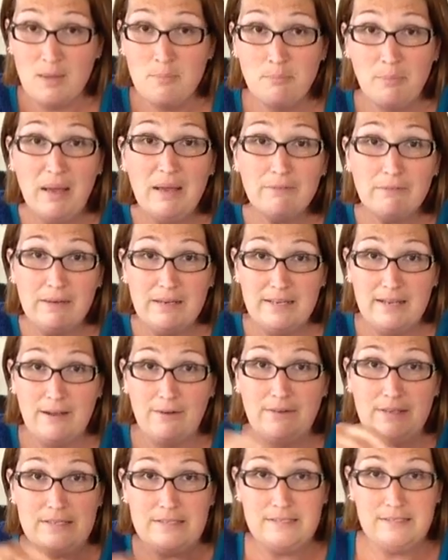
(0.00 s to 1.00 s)
but right
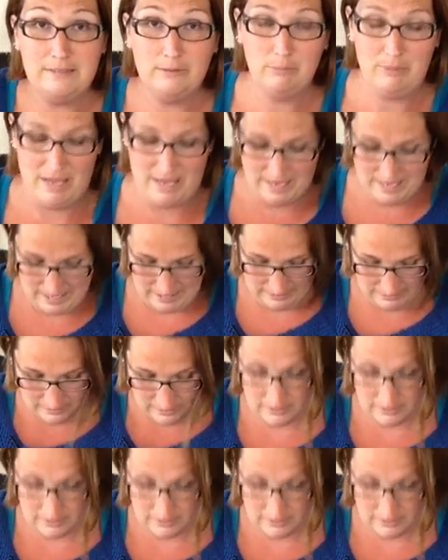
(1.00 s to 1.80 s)
now he's still baking,